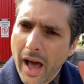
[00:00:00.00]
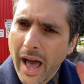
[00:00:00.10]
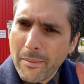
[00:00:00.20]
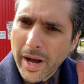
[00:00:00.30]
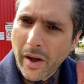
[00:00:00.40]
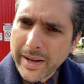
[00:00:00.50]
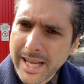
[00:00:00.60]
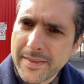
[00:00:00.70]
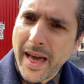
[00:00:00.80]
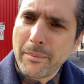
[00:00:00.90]
Am I going
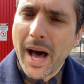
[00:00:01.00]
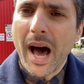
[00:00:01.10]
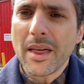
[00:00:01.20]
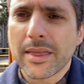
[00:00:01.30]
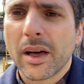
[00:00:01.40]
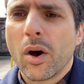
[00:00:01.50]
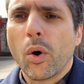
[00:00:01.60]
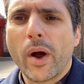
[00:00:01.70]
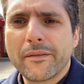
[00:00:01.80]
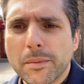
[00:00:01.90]
down that path,
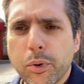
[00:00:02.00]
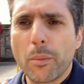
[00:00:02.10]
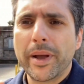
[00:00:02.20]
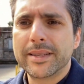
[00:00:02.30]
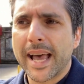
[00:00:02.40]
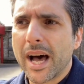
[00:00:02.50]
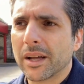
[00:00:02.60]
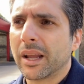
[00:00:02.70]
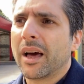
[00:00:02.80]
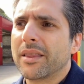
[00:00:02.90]
or have you put me
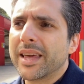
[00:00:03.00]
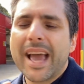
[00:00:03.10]
down the